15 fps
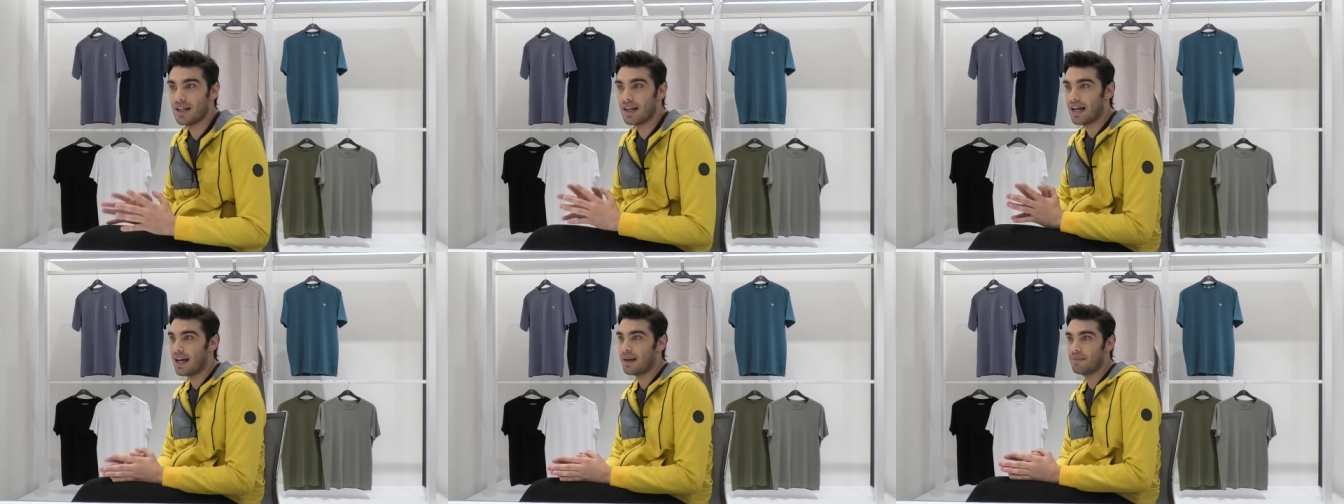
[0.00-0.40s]

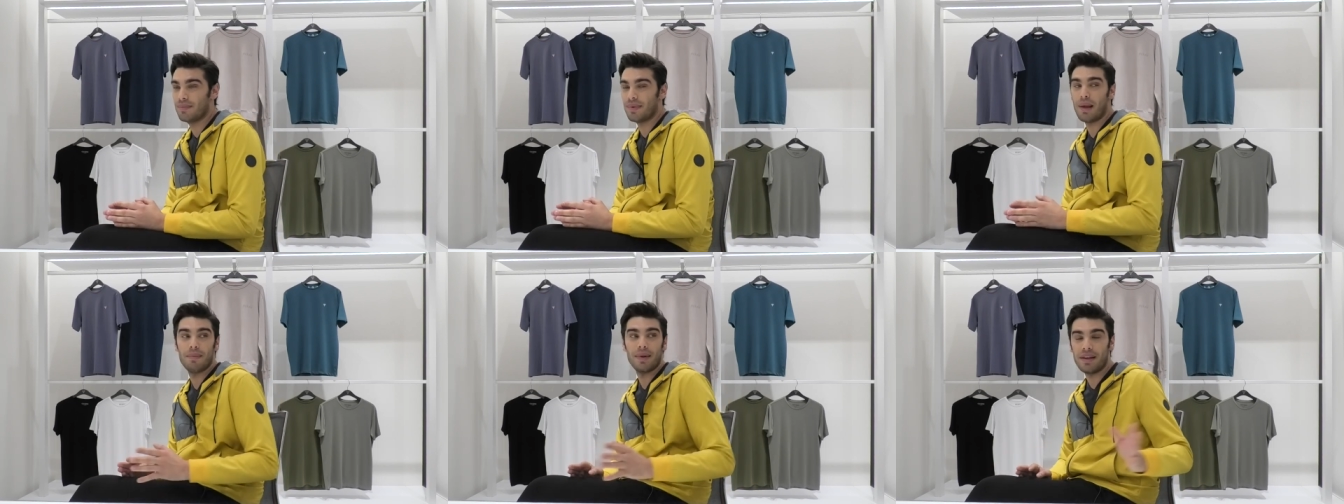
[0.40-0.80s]
Uh,
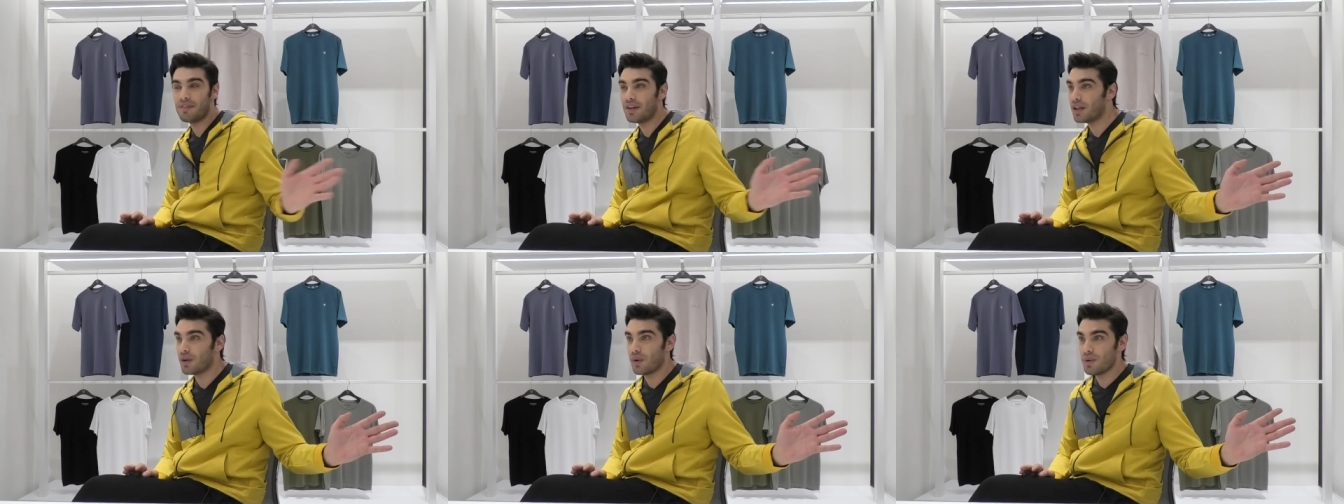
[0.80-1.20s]
I'm, I'm
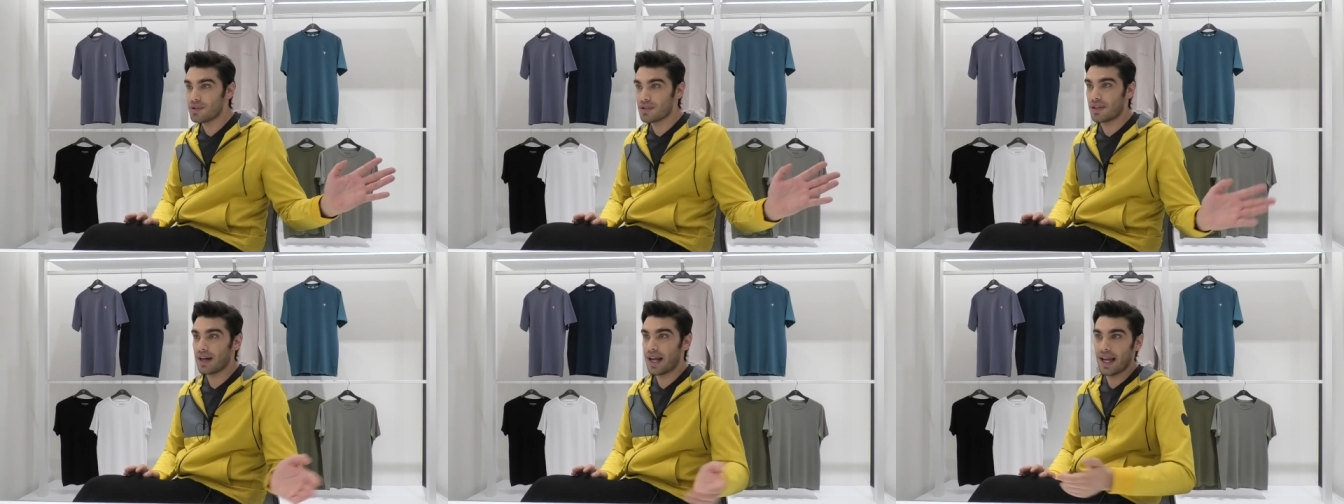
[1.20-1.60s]
living
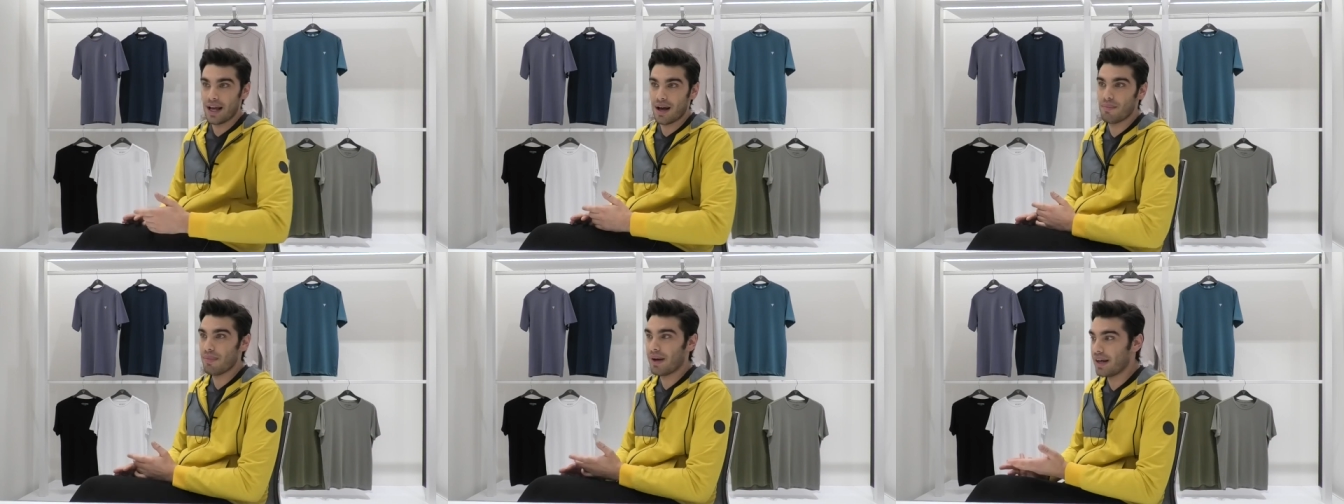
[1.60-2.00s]
closer. I
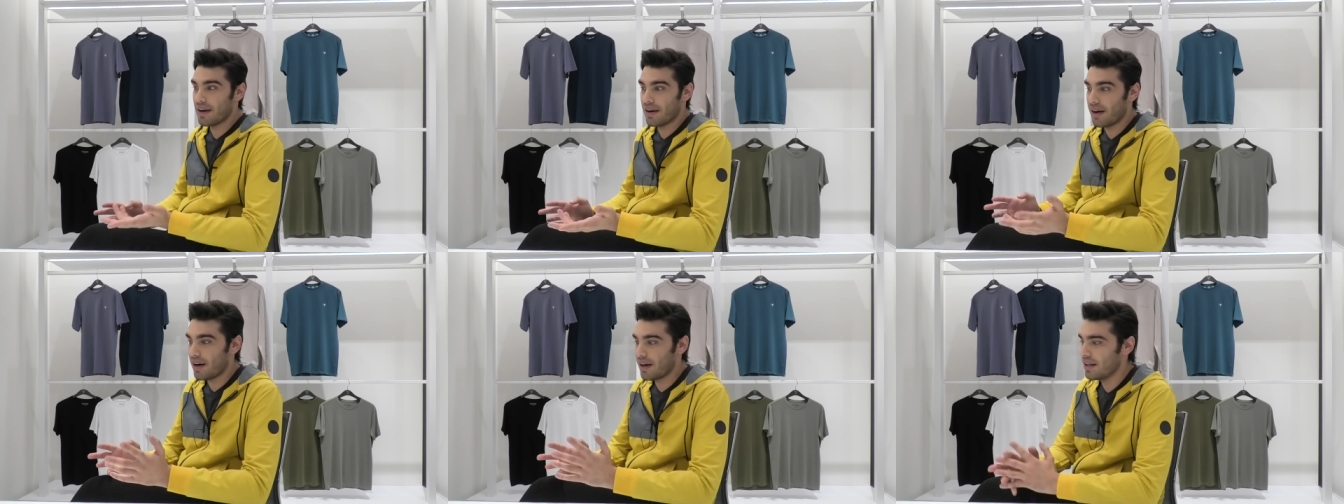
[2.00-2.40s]
come by
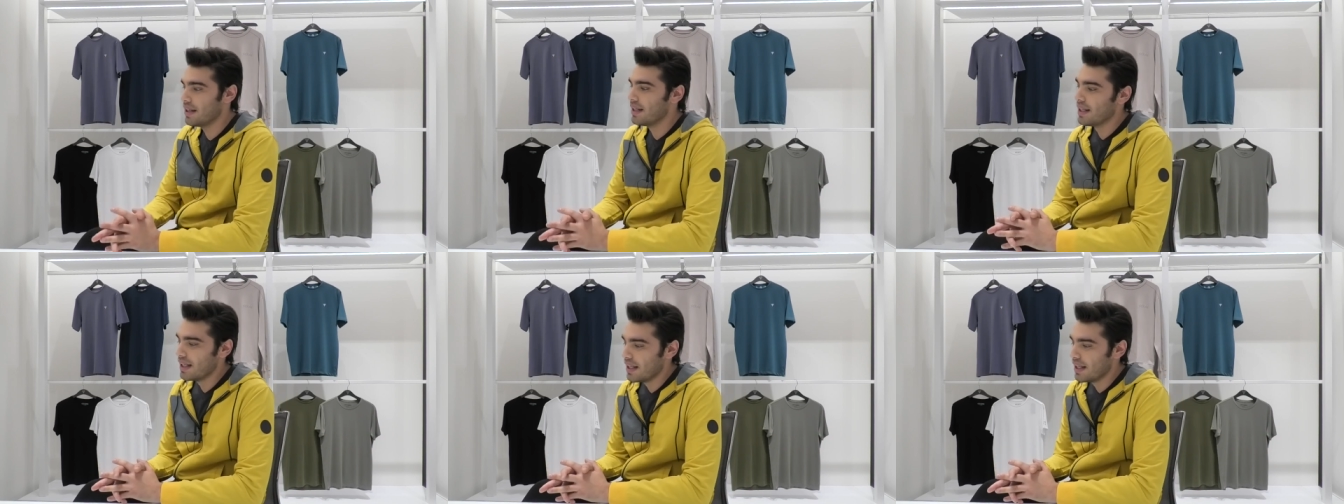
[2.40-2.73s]
car